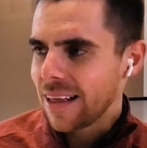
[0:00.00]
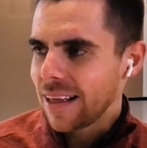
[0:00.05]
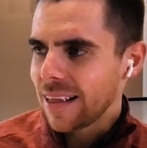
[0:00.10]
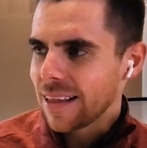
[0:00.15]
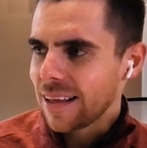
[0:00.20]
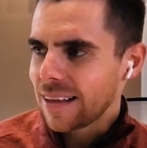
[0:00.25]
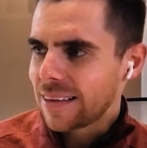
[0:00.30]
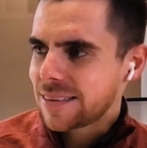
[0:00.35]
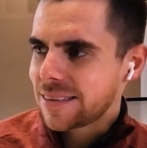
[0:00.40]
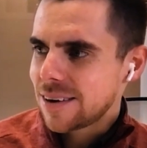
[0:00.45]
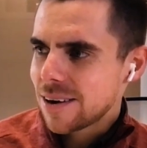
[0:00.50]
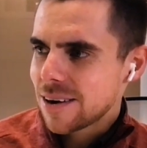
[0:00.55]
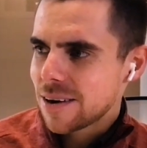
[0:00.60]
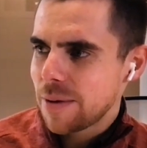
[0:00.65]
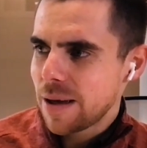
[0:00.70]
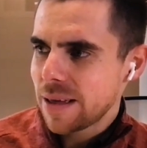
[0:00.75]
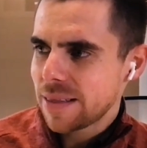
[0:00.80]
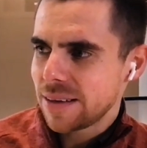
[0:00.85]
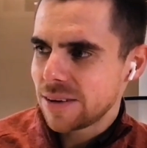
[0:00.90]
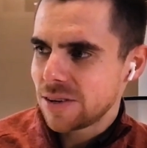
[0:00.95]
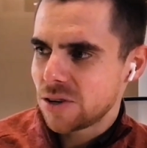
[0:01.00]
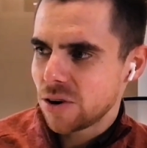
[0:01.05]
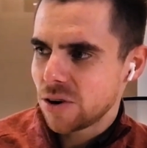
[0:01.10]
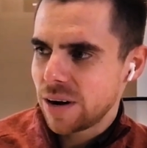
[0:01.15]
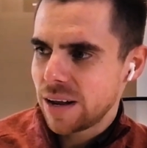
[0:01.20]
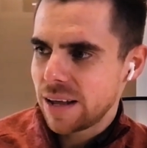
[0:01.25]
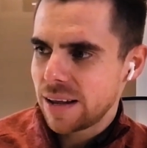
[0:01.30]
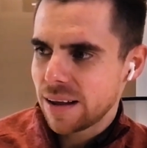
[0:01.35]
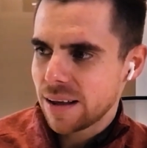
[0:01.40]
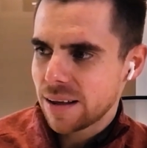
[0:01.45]
let's talk about the
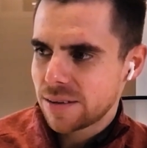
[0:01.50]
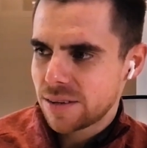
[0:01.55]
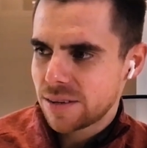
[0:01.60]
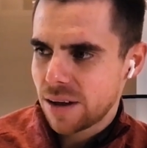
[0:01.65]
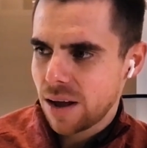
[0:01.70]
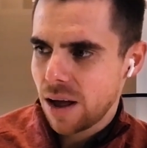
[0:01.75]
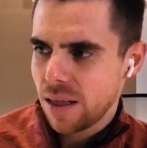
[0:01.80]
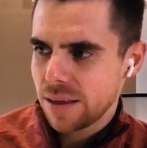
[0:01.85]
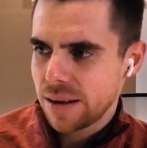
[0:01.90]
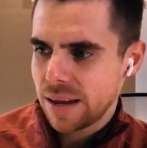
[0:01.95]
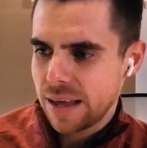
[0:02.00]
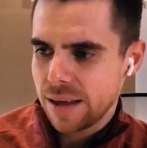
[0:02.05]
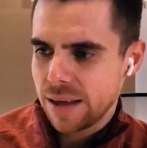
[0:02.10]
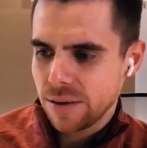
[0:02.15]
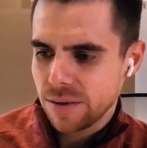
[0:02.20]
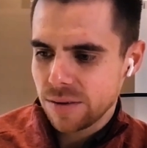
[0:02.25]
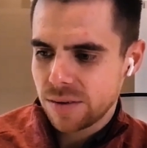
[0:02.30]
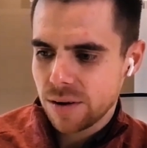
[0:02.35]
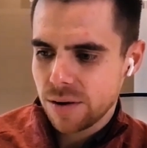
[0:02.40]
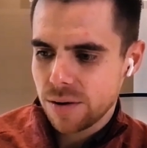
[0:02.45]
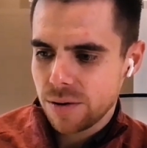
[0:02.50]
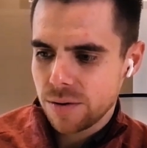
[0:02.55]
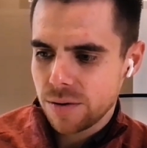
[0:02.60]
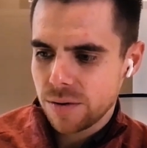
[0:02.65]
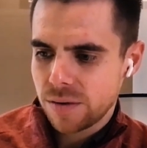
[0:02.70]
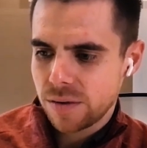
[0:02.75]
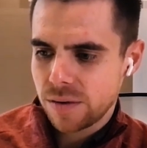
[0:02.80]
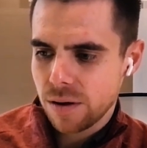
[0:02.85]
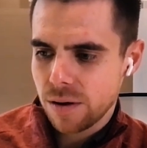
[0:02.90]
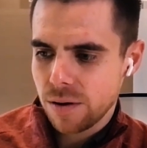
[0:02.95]
journey to Colony Hill. So
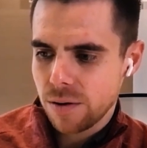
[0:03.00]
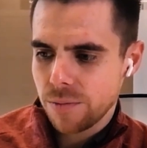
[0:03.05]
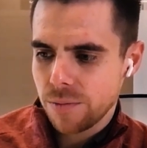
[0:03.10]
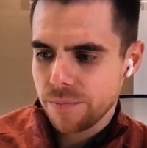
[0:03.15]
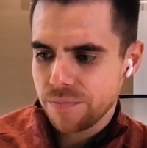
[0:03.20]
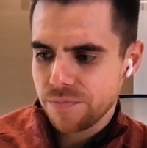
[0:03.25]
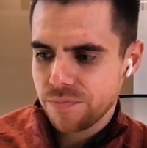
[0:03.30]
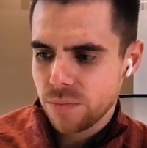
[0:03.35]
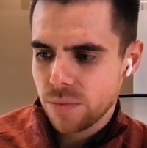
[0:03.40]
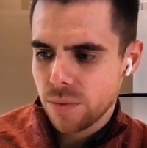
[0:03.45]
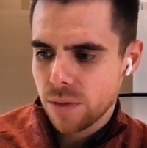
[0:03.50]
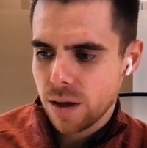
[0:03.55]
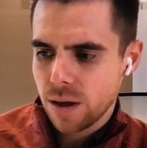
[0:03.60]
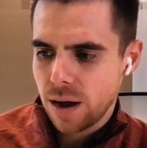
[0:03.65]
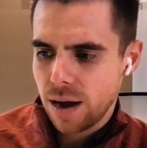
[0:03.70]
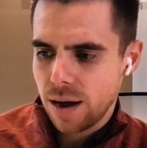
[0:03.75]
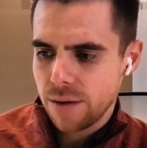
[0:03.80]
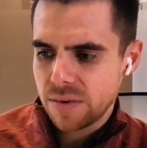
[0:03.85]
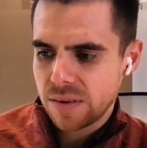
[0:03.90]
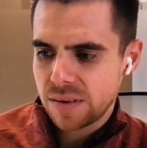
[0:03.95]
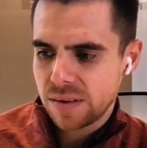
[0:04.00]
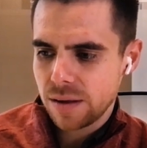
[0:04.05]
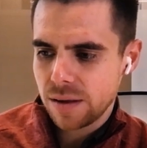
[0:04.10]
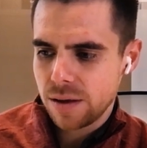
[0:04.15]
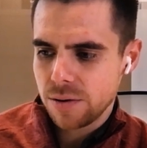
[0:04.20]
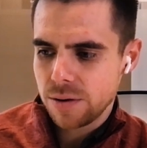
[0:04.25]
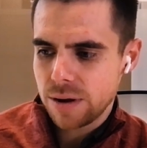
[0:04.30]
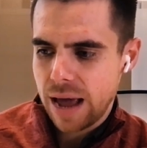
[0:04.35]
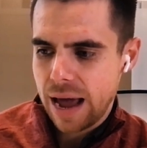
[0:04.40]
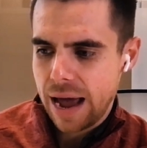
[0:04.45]
obviously
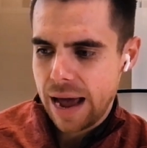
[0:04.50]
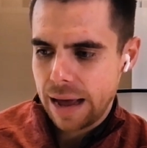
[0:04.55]
you